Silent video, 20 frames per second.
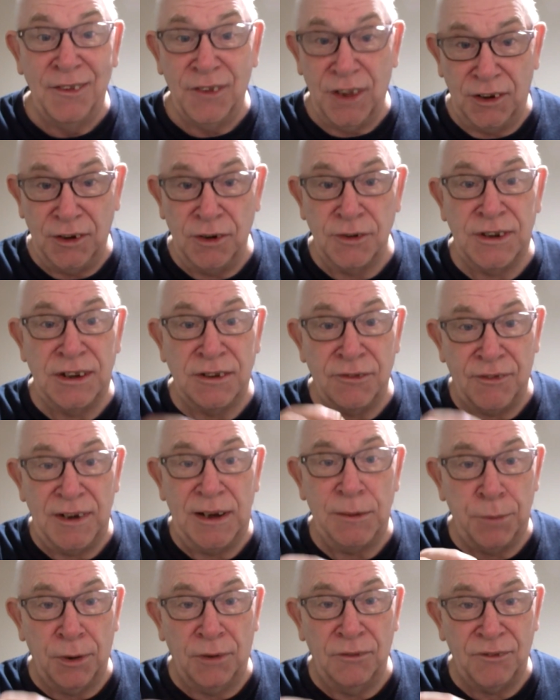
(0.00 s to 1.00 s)
that uses
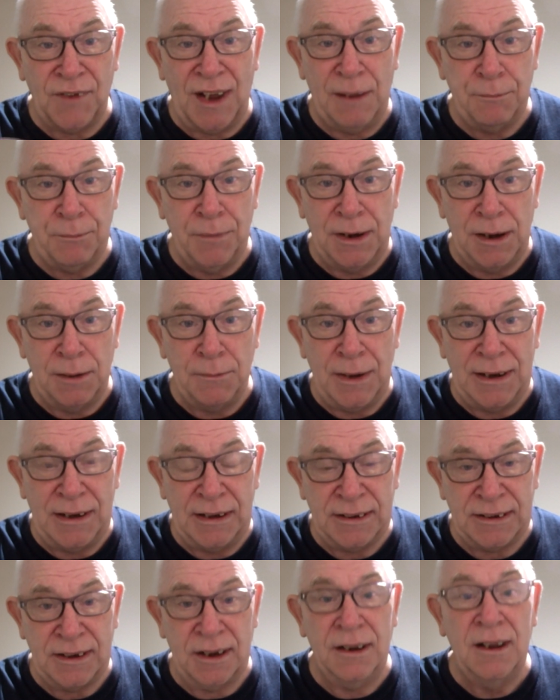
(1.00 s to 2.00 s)

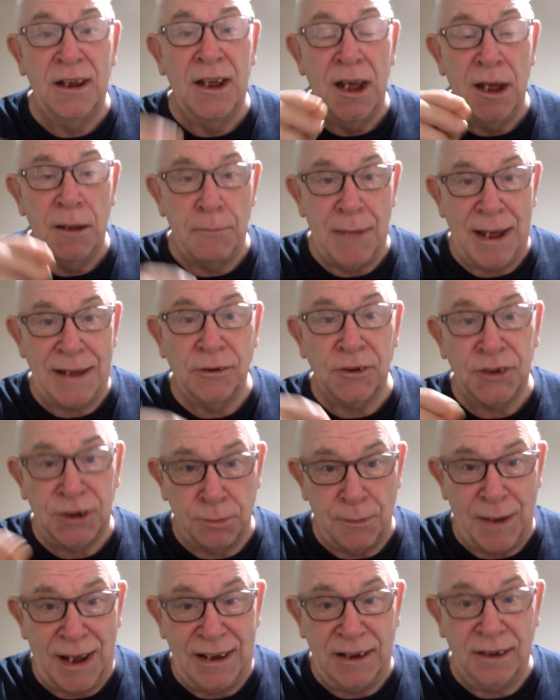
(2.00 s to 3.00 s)
3.5mm male
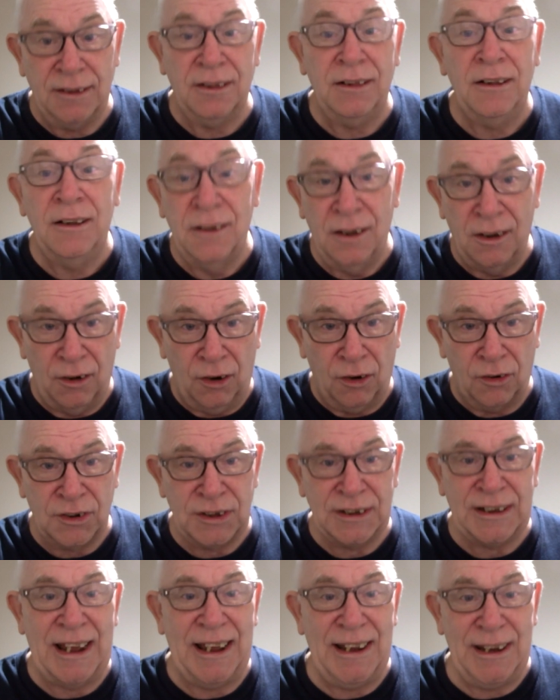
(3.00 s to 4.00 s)
to male
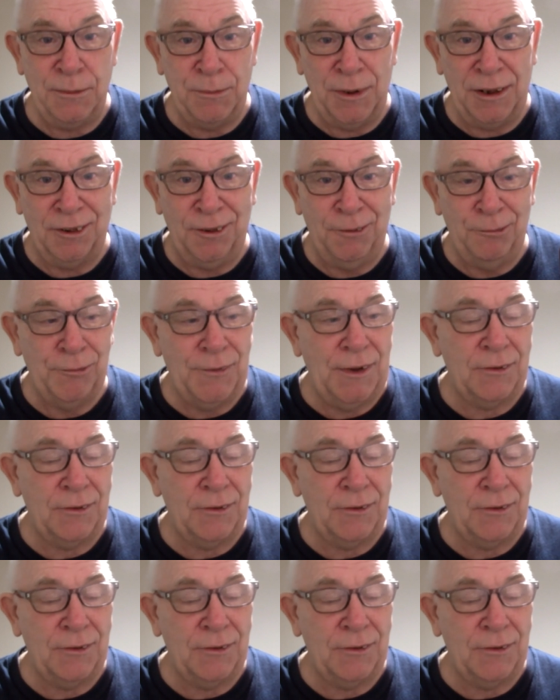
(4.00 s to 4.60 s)
aux cable.